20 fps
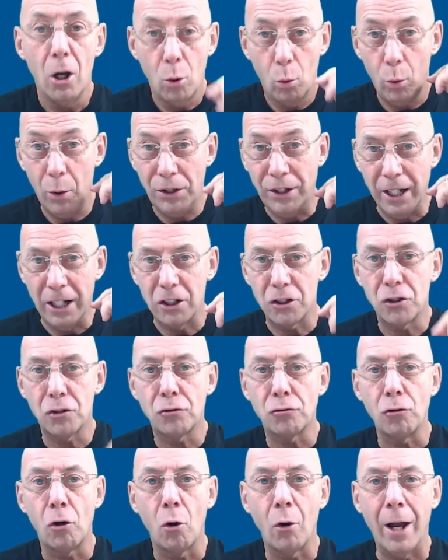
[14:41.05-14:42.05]
with that
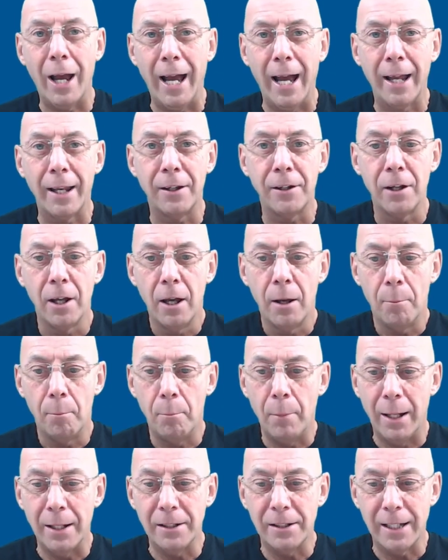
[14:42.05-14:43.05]
strong hand
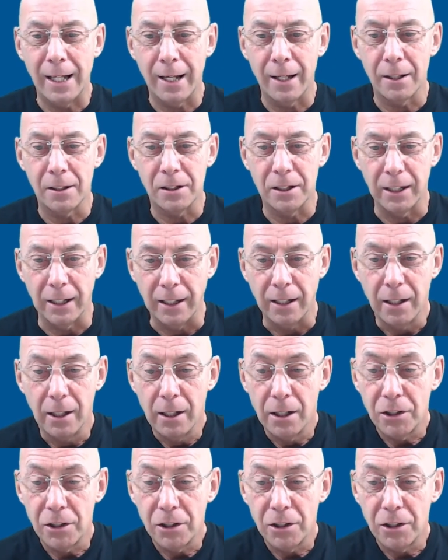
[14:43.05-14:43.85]
mentality.